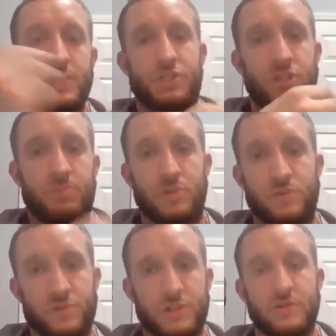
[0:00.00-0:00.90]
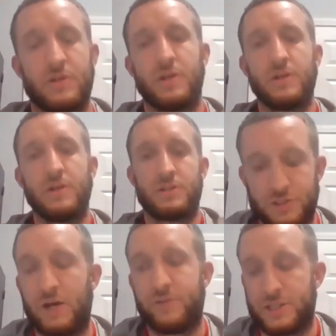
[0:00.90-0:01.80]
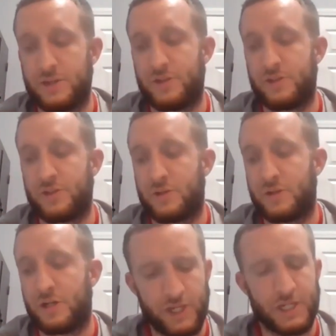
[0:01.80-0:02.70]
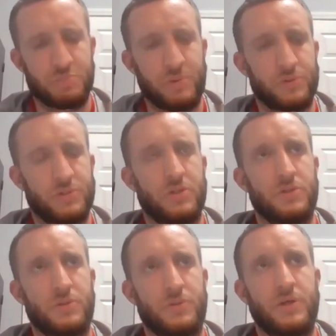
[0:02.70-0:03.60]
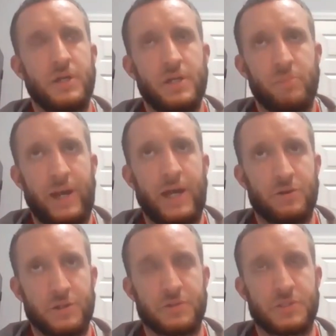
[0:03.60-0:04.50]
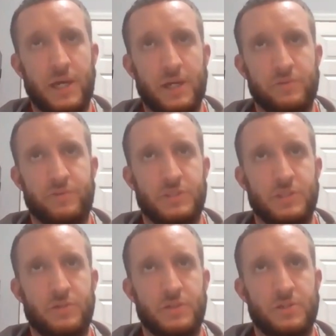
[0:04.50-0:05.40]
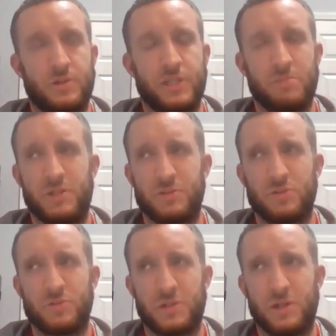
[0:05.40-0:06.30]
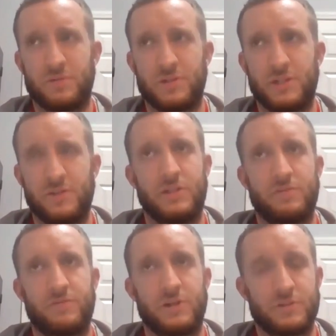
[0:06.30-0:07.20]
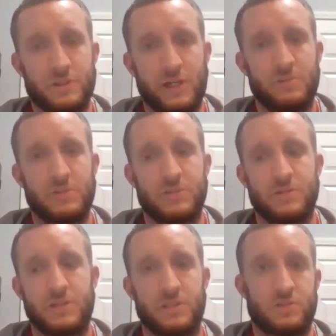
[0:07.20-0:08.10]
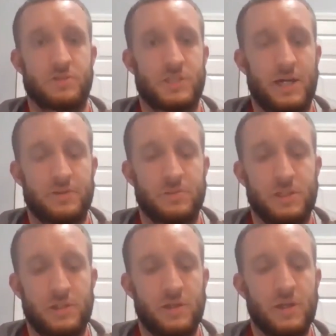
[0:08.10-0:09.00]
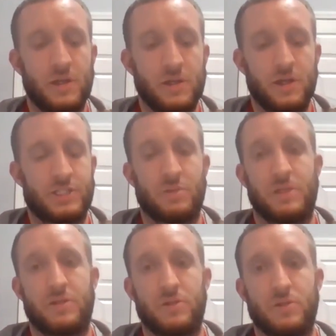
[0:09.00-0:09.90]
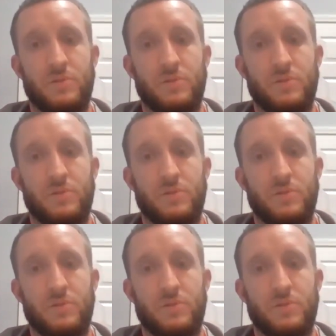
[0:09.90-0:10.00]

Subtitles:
gets shipped over there. There's a lot of activity though. They just built a new battery recycling facility called like Mineral Recovery in Fredericktown, Missouri, just a little south of me. That's going to be